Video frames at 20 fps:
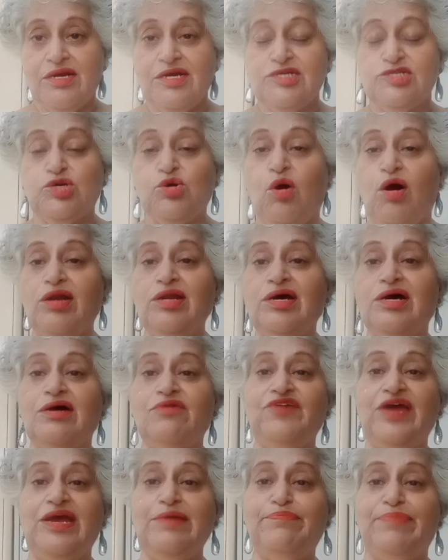So on her
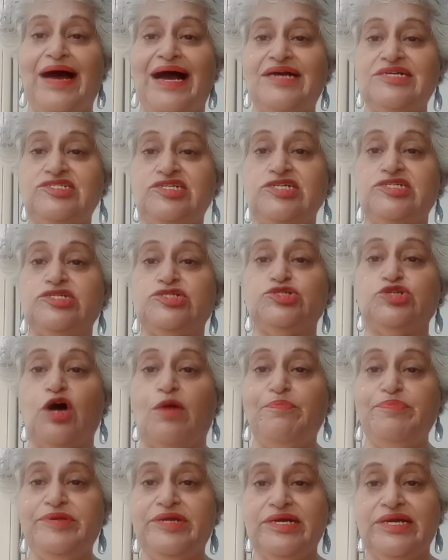way back, she
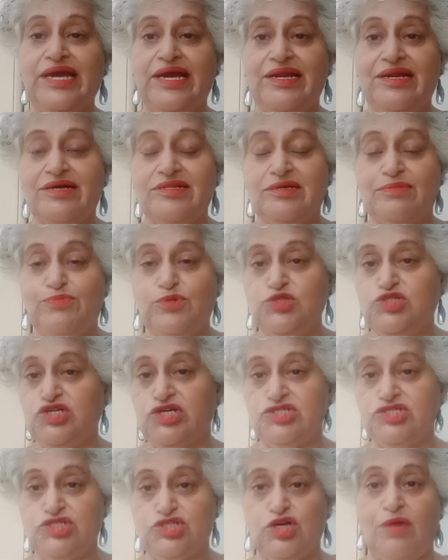stopped again at the
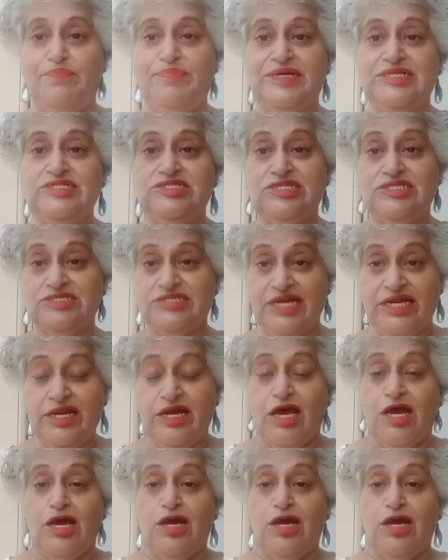butcher's shop and she said,